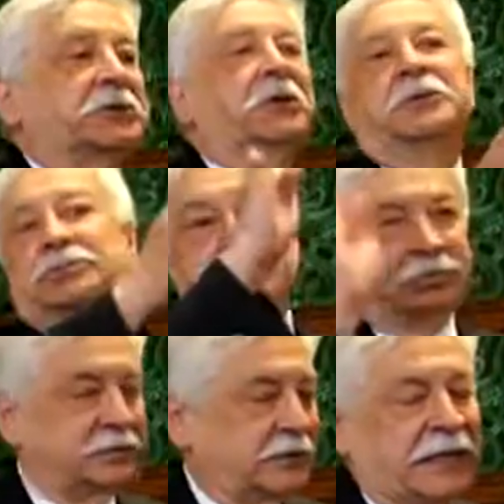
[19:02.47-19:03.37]
you know,
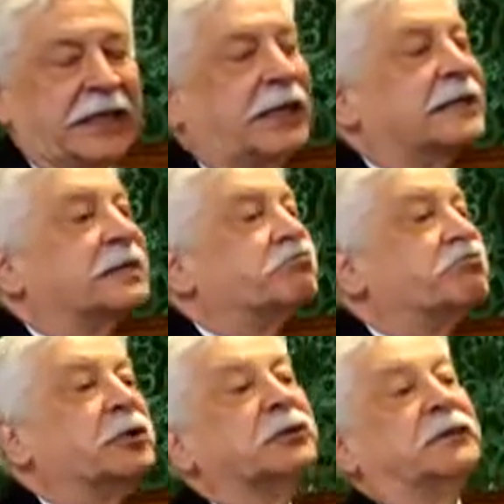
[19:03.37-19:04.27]
has a
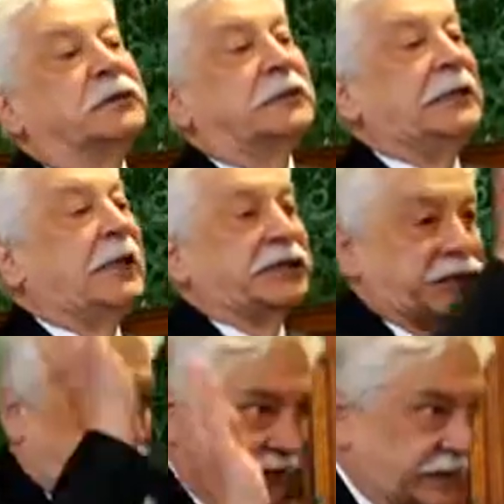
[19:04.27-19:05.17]
beautiful
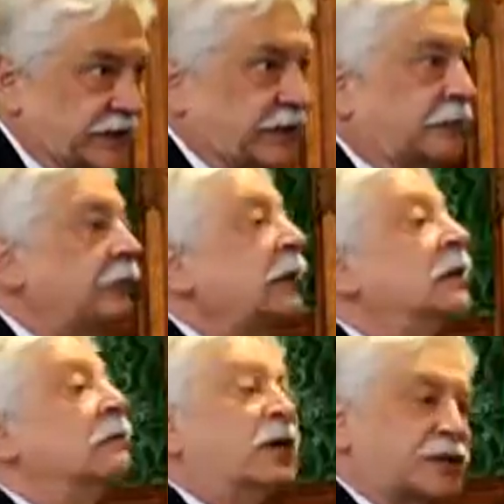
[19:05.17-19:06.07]
election system,
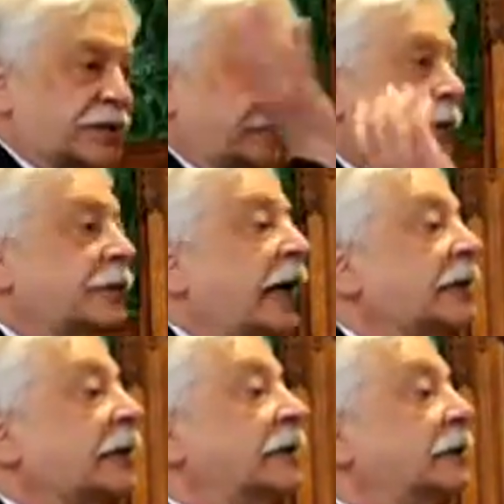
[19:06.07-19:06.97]
most
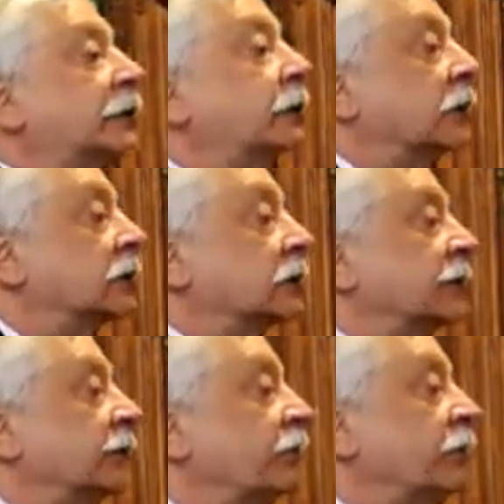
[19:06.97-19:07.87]
democratic in the
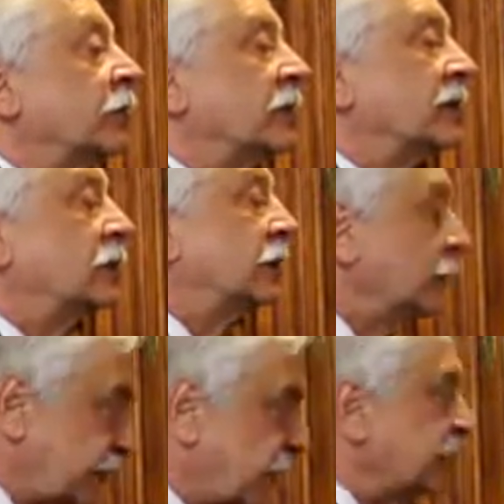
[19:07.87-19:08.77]
world. Those